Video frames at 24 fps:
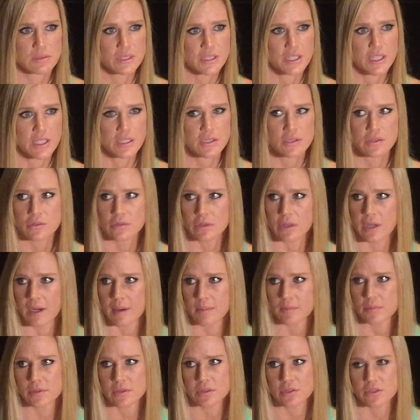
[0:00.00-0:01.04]
really good in
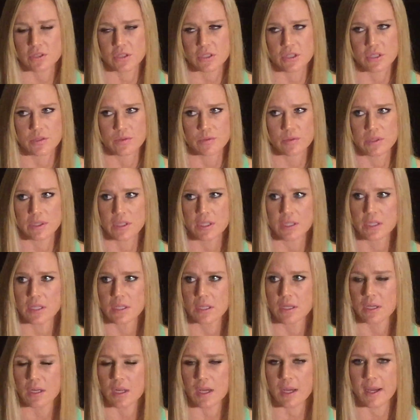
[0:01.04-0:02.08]
scrambles. She's really
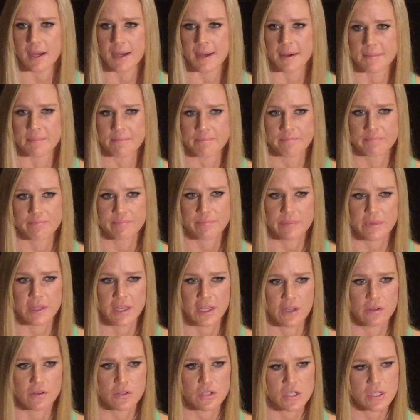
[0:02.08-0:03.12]
good,
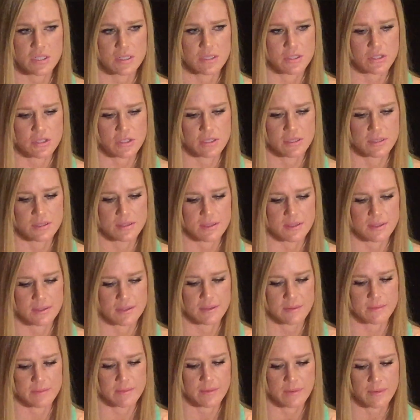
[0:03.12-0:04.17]
you know, she's
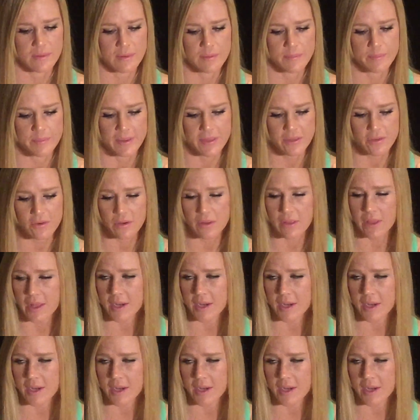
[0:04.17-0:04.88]
been through a